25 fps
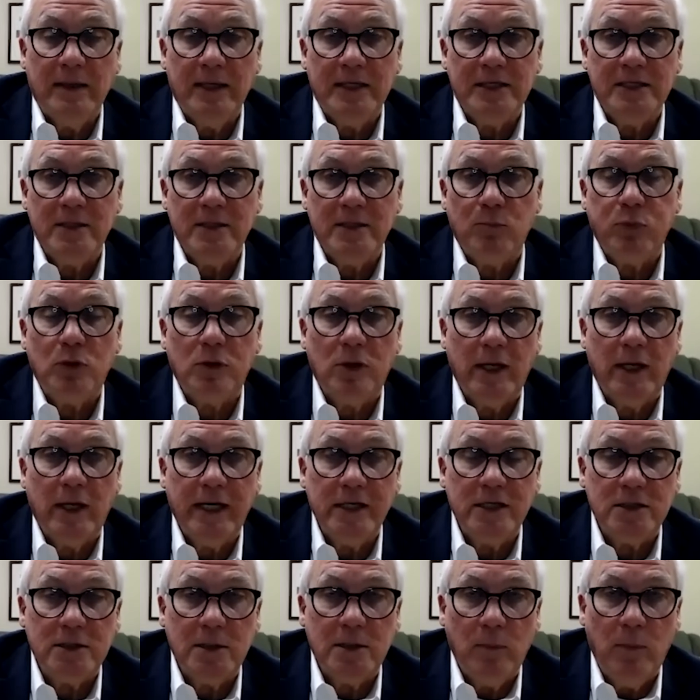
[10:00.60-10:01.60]
is in
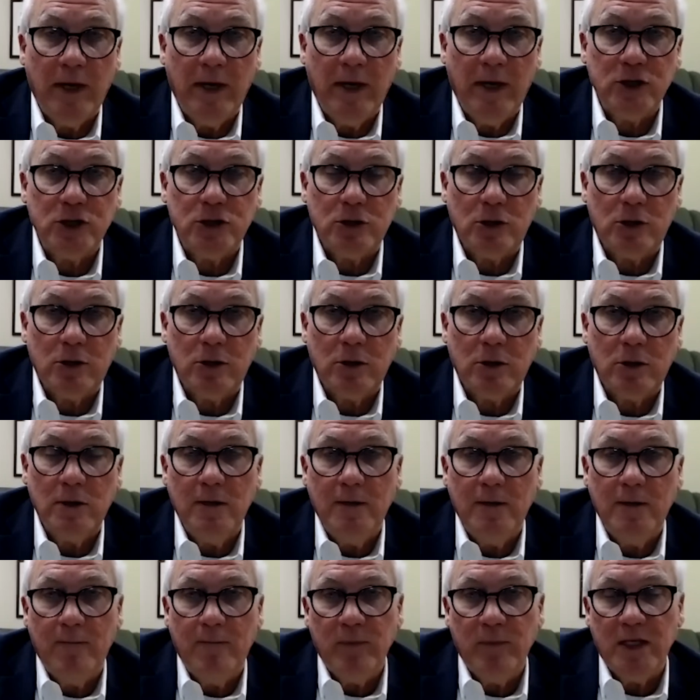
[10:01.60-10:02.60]
place to make
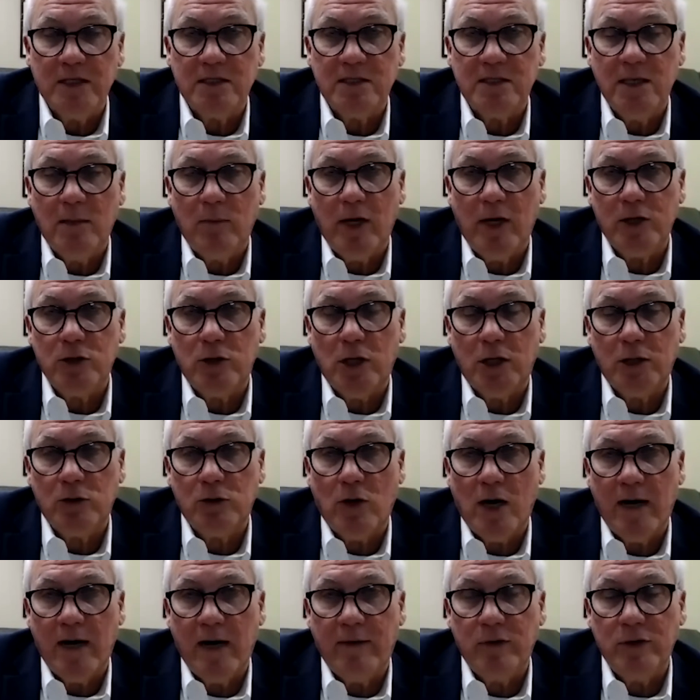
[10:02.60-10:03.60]
sure that
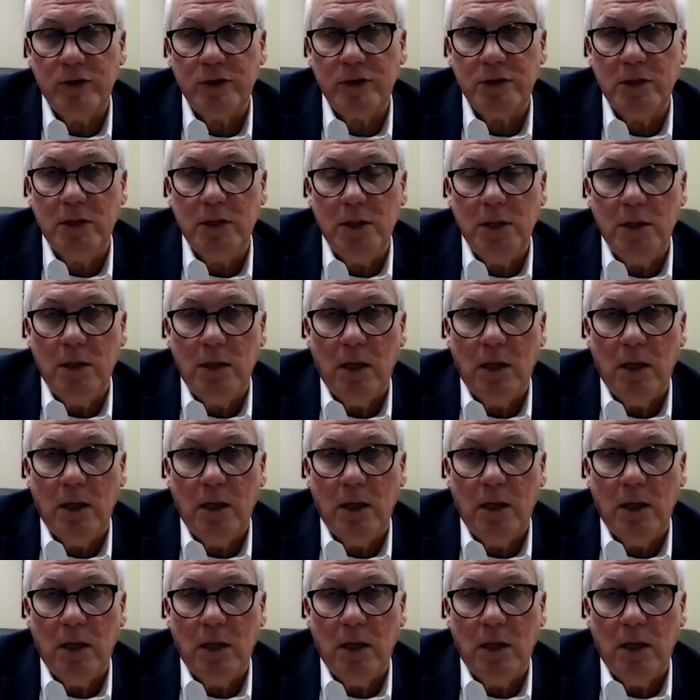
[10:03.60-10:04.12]
semi-truck drivers